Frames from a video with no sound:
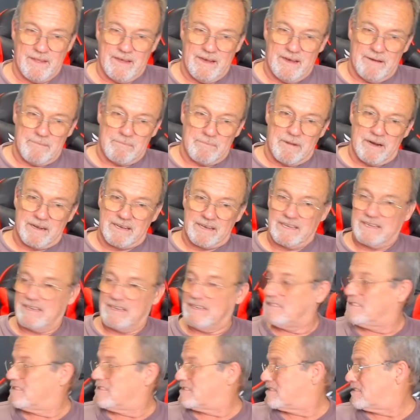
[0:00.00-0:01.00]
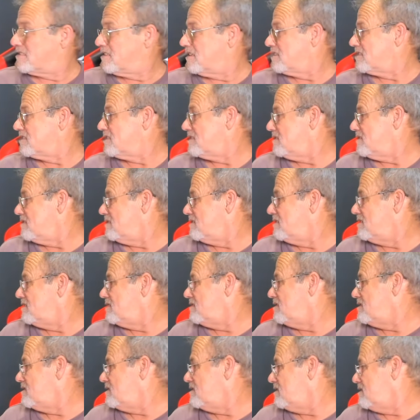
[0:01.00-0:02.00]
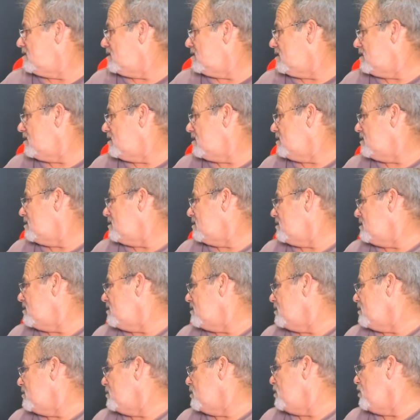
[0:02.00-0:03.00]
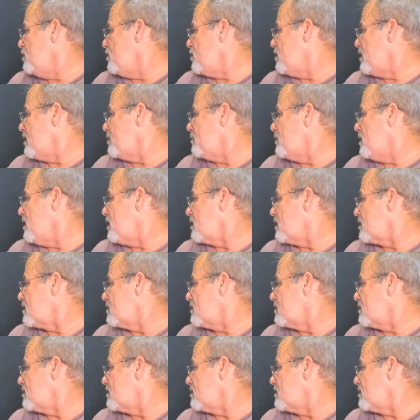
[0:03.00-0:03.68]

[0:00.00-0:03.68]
Mucky, he just doesn't. What do you think, Muck?